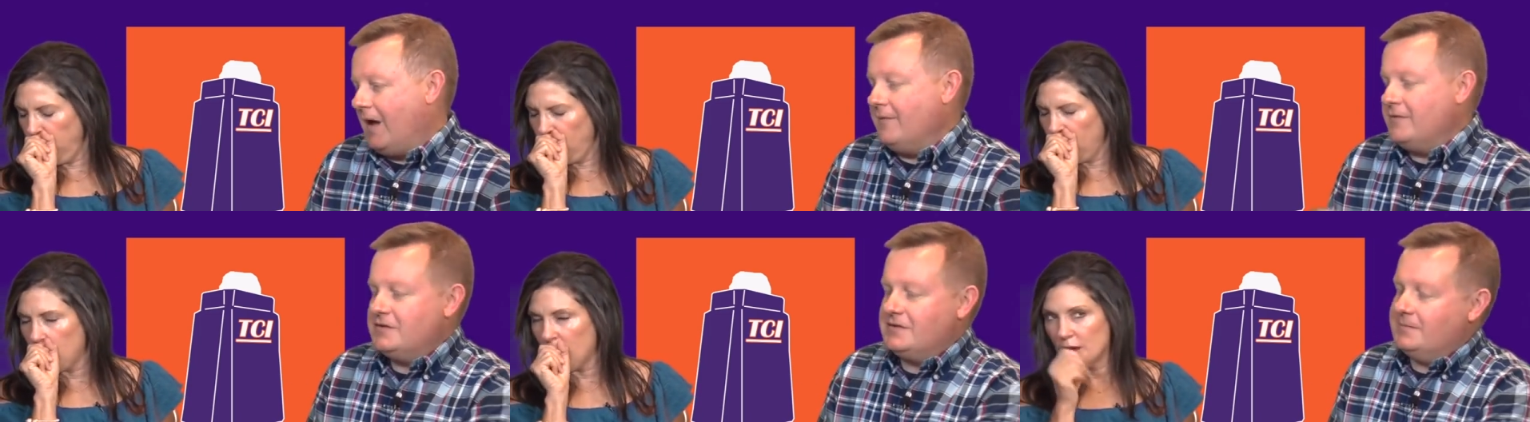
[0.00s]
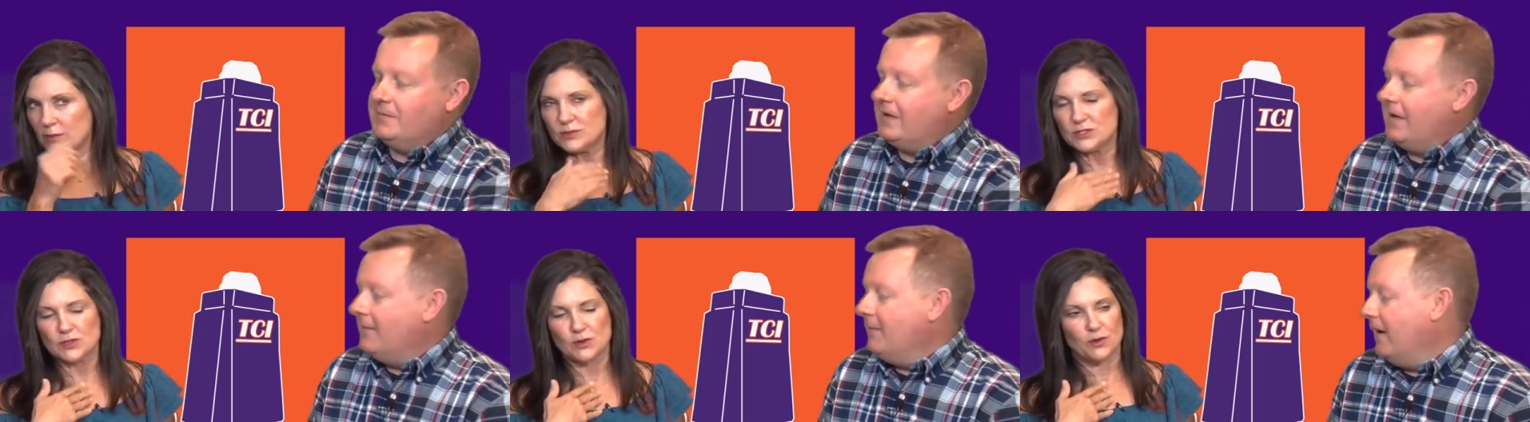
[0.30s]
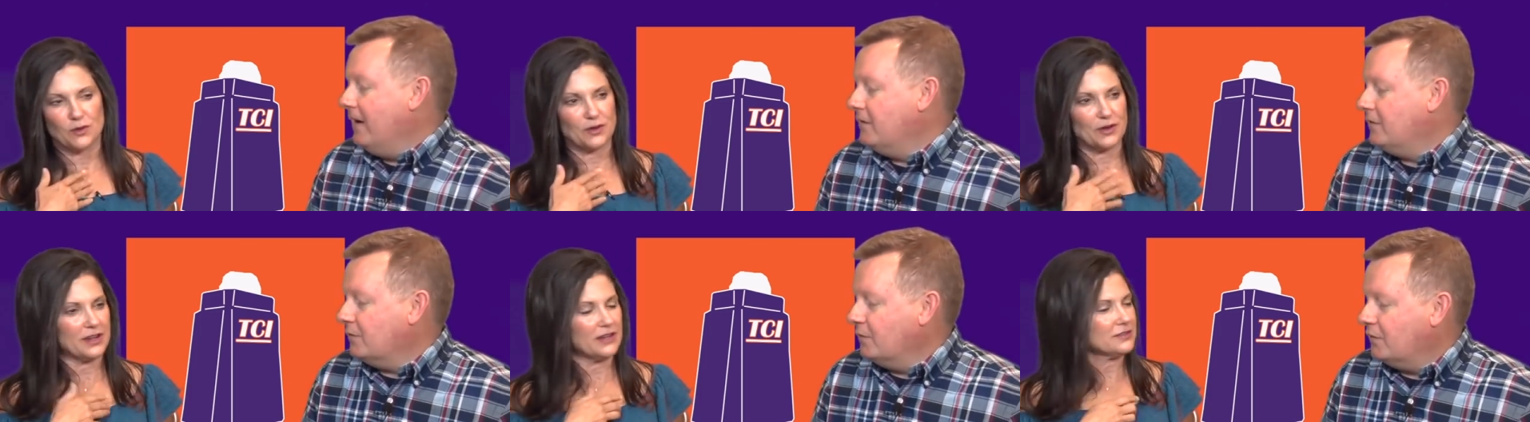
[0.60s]
Speaker 1: obviously became
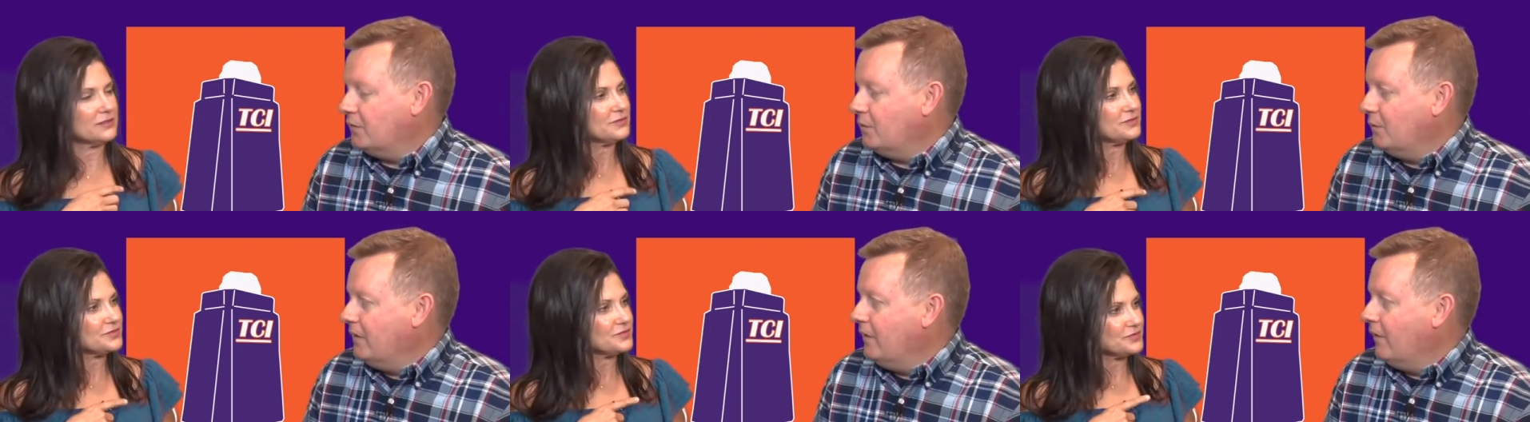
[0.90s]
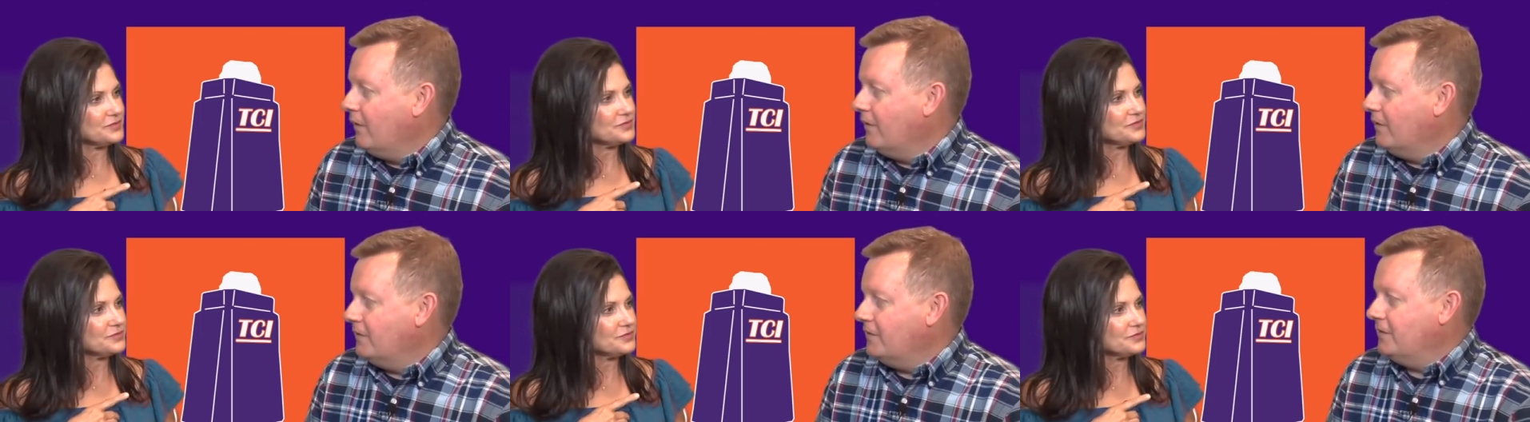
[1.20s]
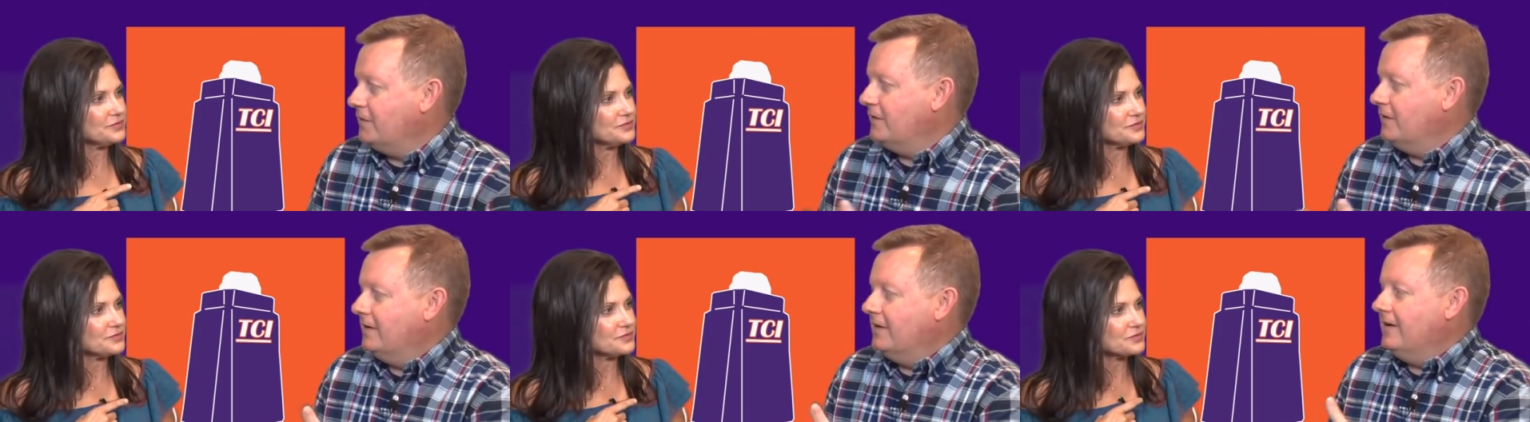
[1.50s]
high school
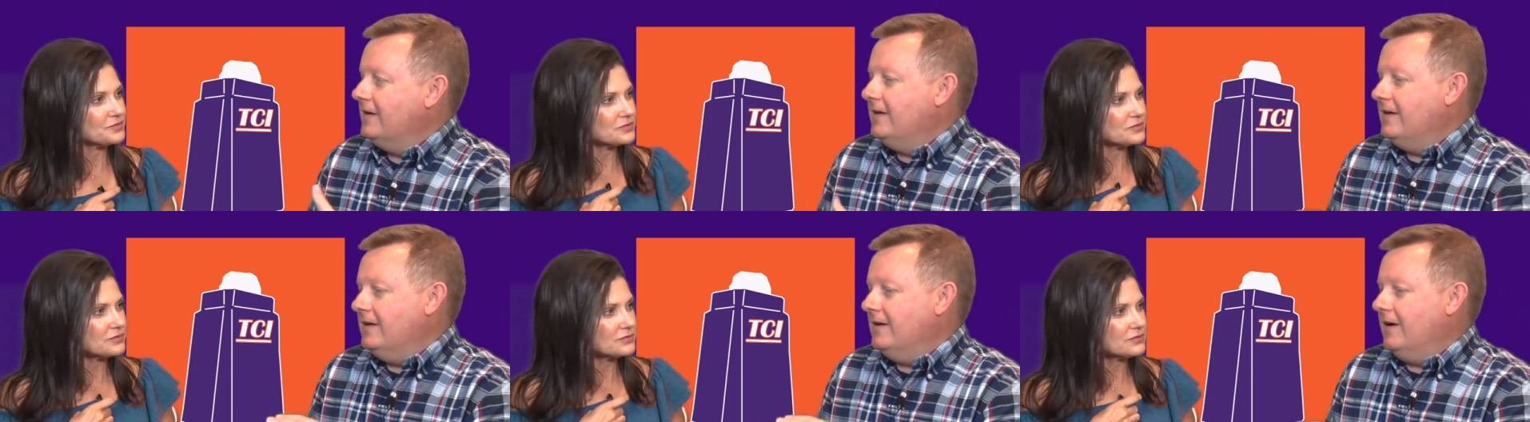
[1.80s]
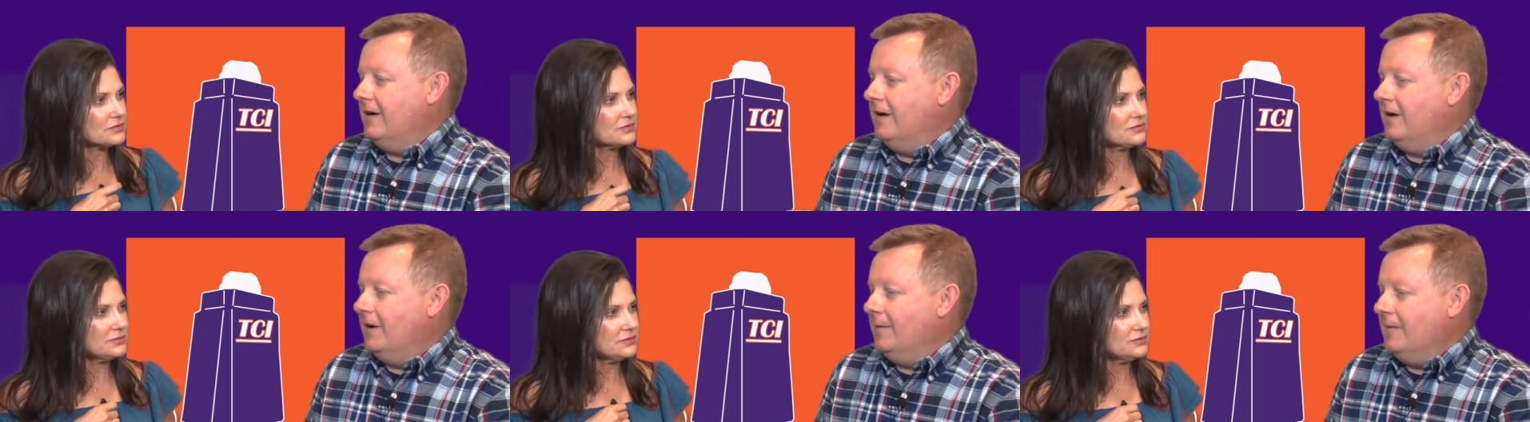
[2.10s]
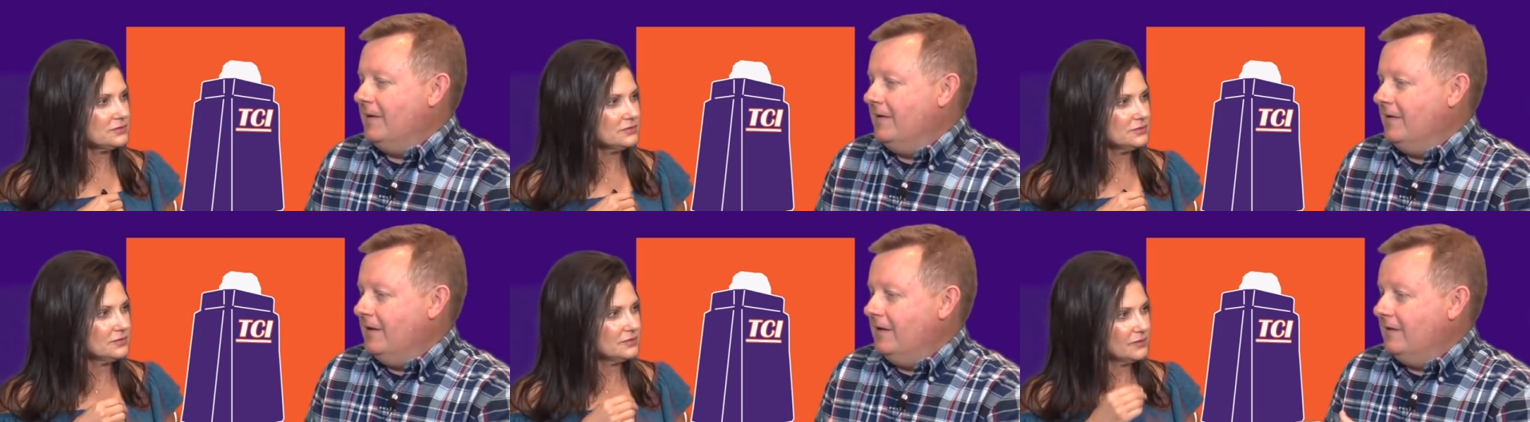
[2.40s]
sweethearts, um,
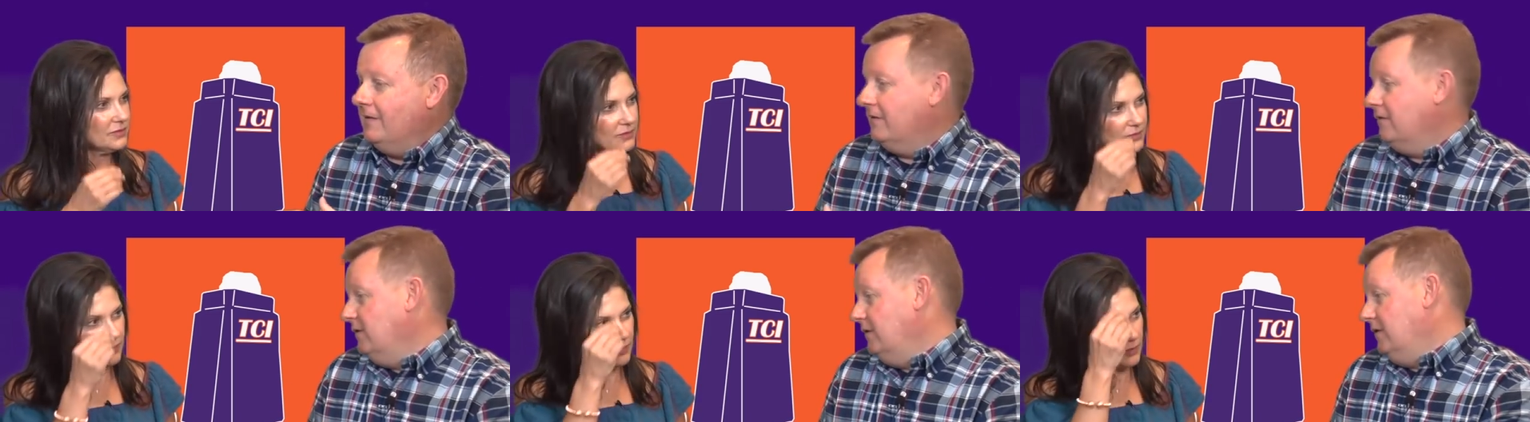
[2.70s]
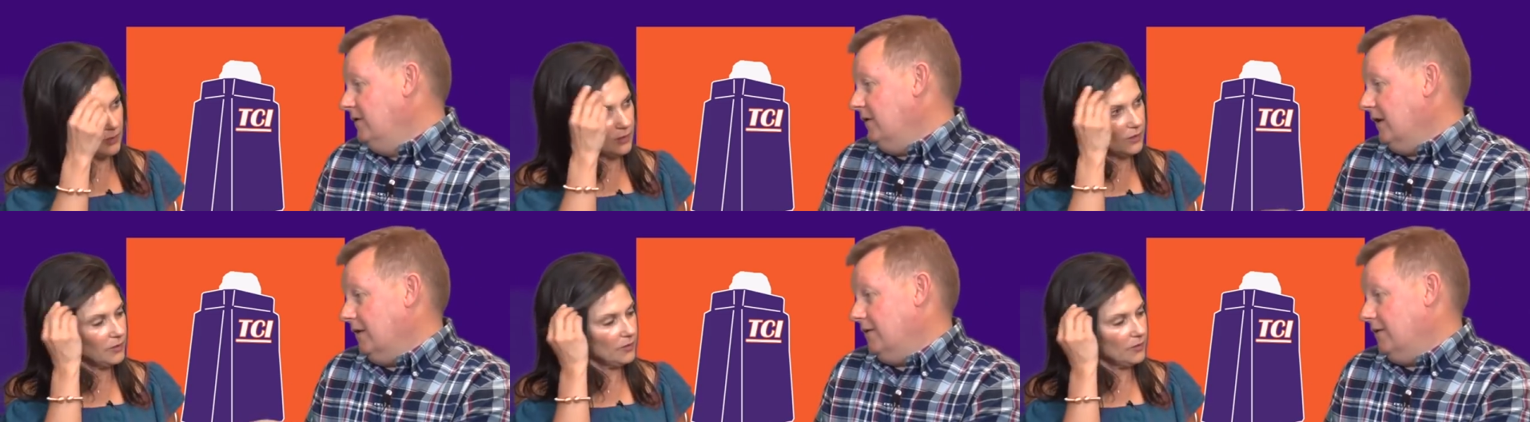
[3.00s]
and then